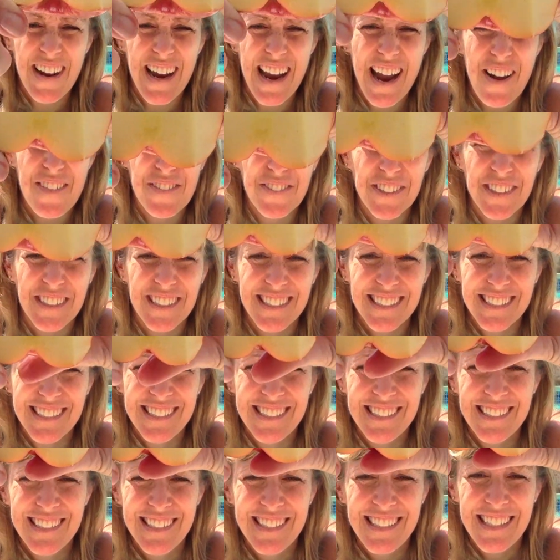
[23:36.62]
my apple.
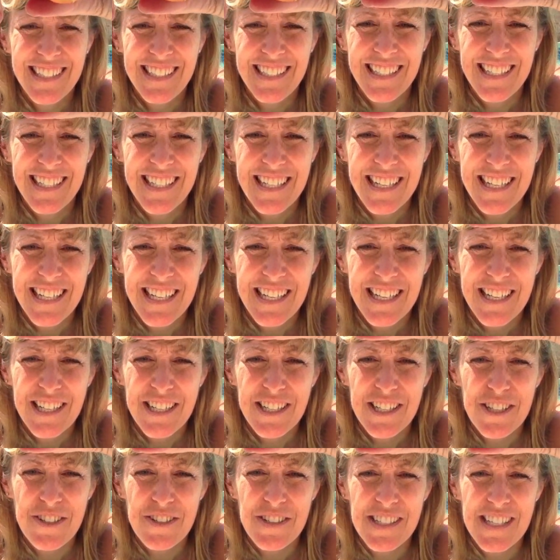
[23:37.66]

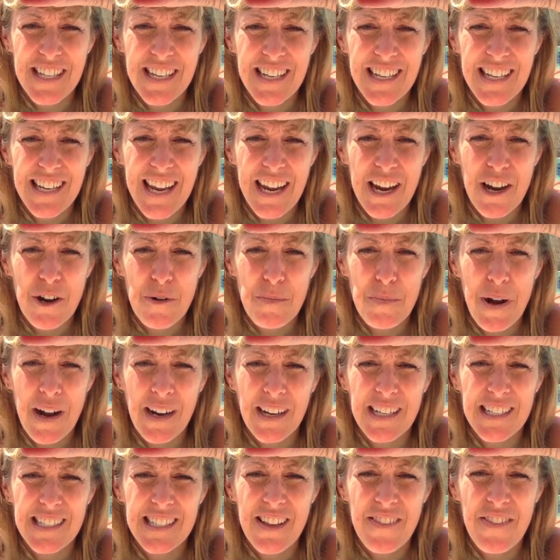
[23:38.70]
Do you see any air
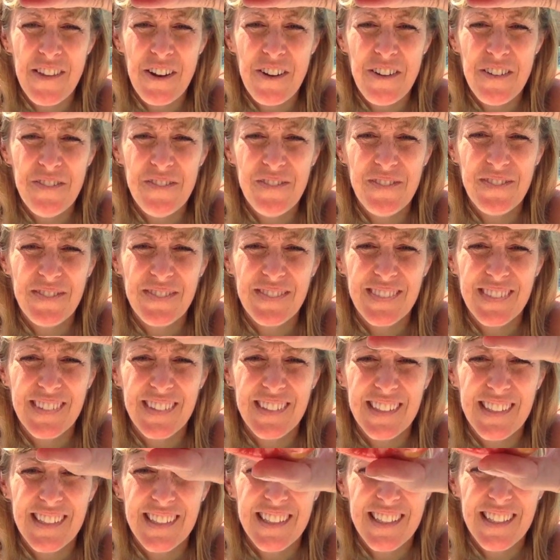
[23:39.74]
pockets in there?
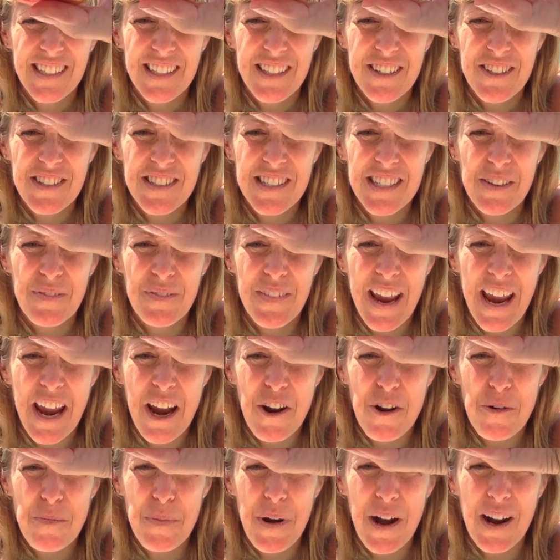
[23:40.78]
There's some
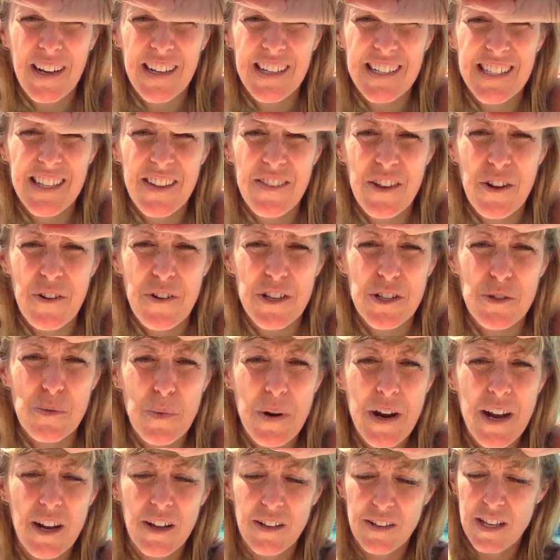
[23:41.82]
air pockets in there as
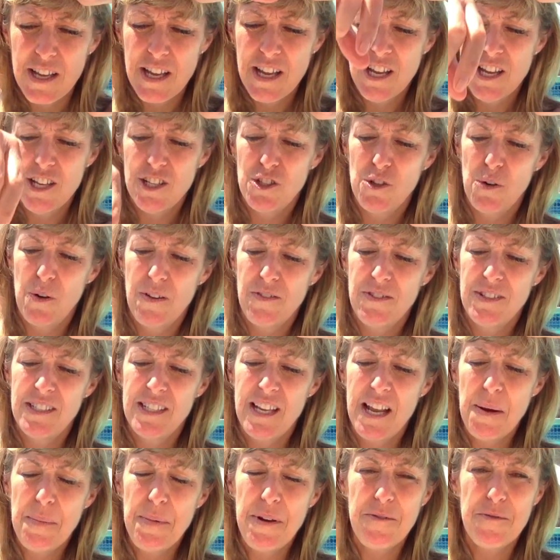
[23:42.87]
well. So if
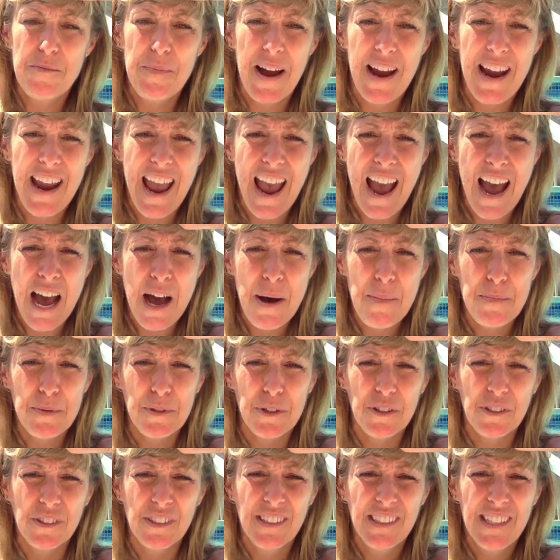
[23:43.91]
some of my
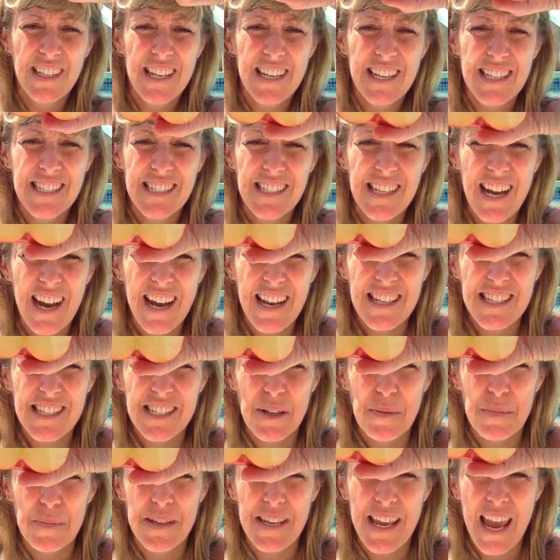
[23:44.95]
apple has got
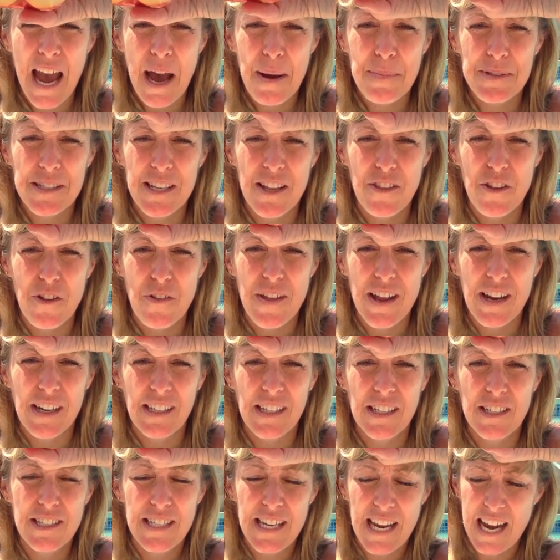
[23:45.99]
some gaps in there that
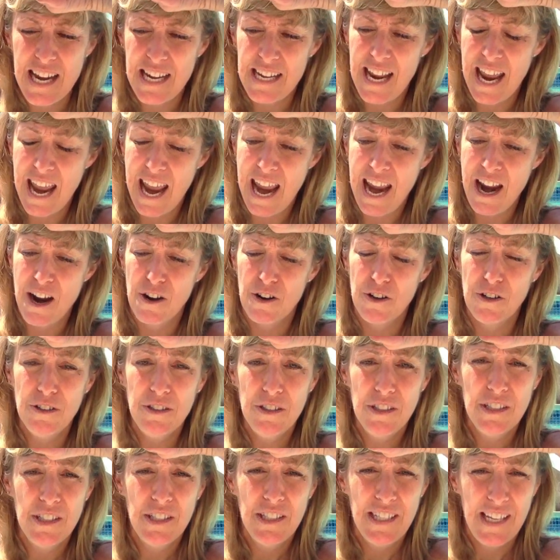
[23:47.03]
contain air
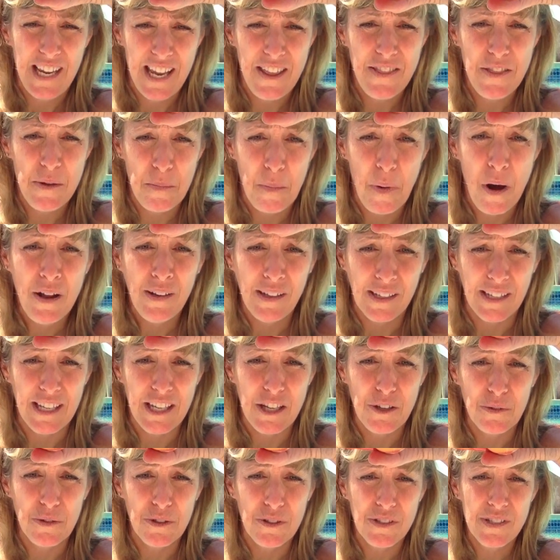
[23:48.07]
in the
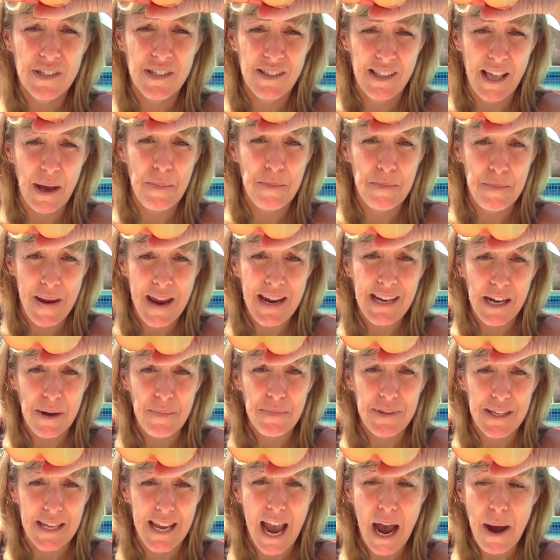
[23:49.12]
molecules that make
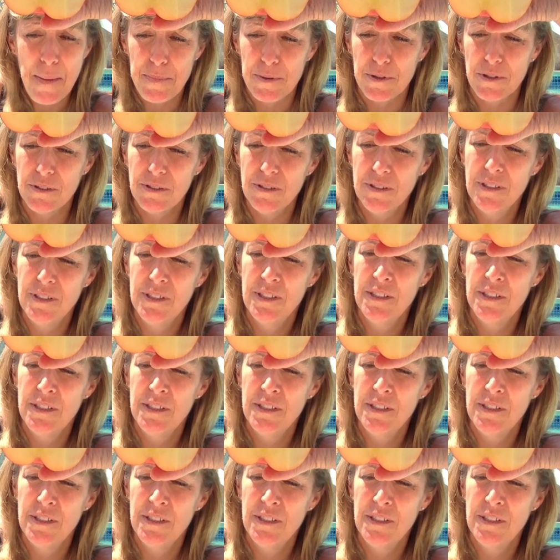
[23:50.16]
up the apple,